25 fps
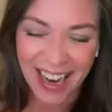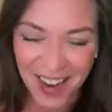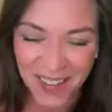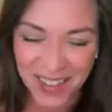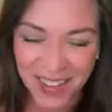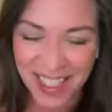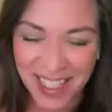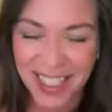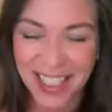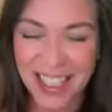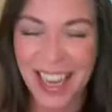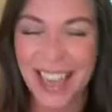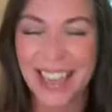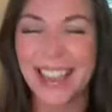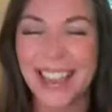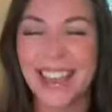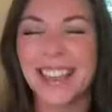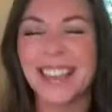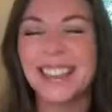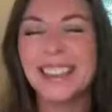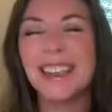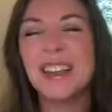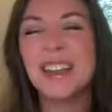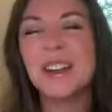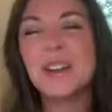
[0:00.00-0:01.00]
have to say
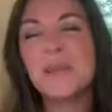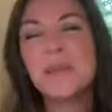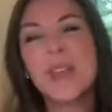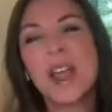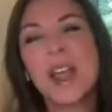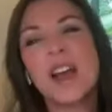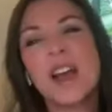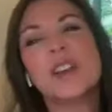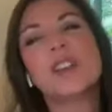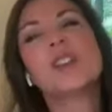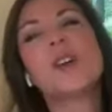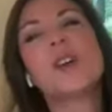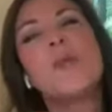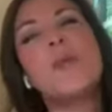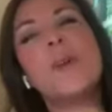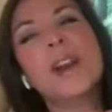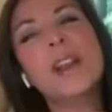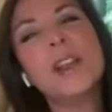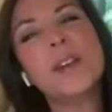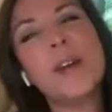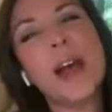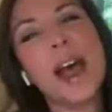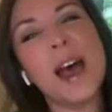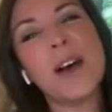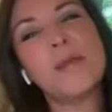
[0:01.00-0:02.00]
this. So what
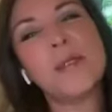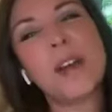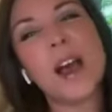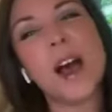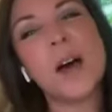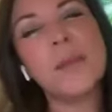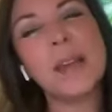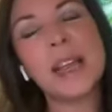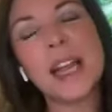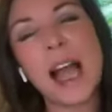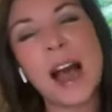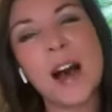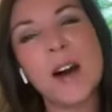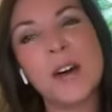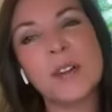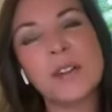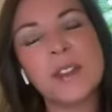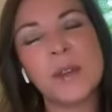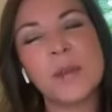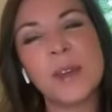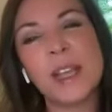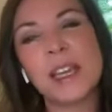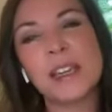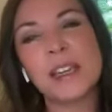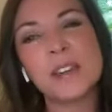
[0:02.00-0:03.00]
do you have coming out
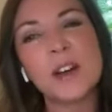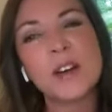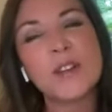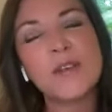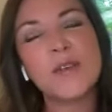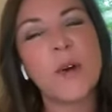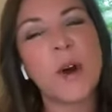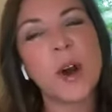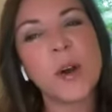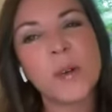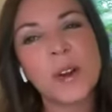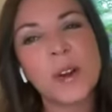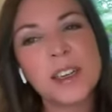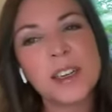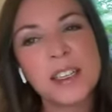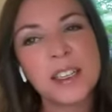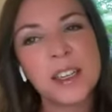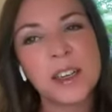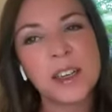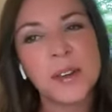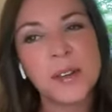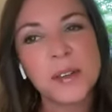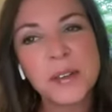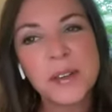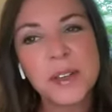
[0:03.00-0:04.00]
that we can look forward
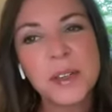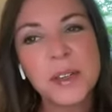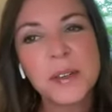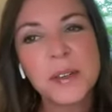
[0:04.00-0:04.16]
to?